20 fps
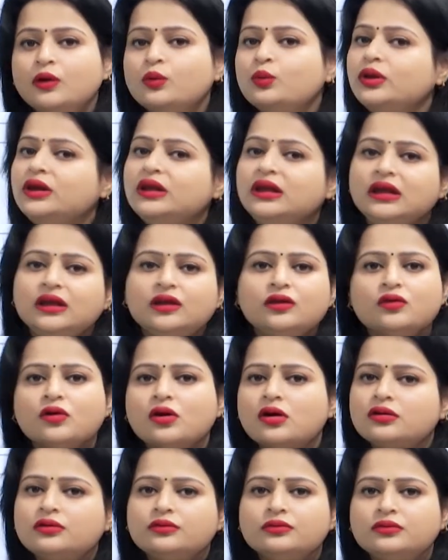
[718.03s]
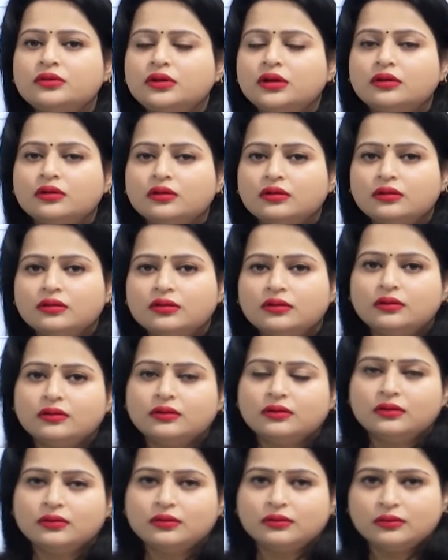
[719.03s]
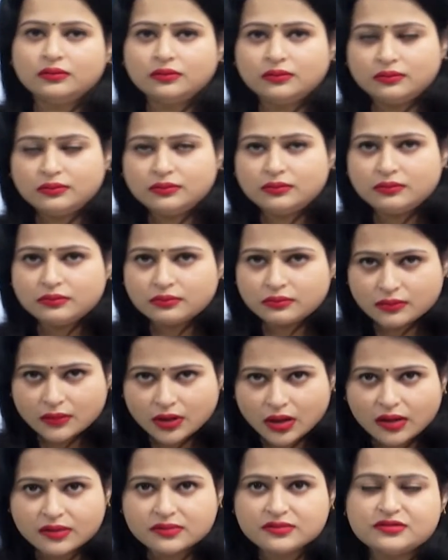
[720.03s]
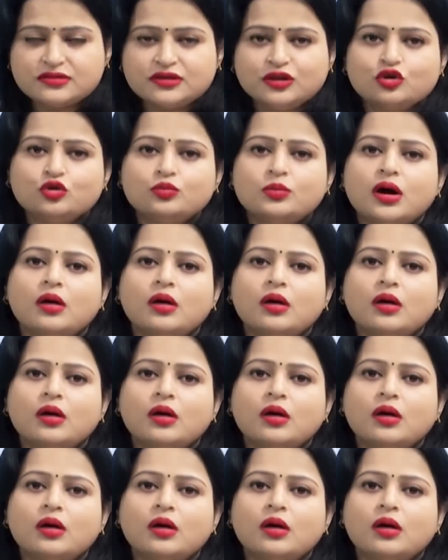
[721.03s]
We need not to uh, consume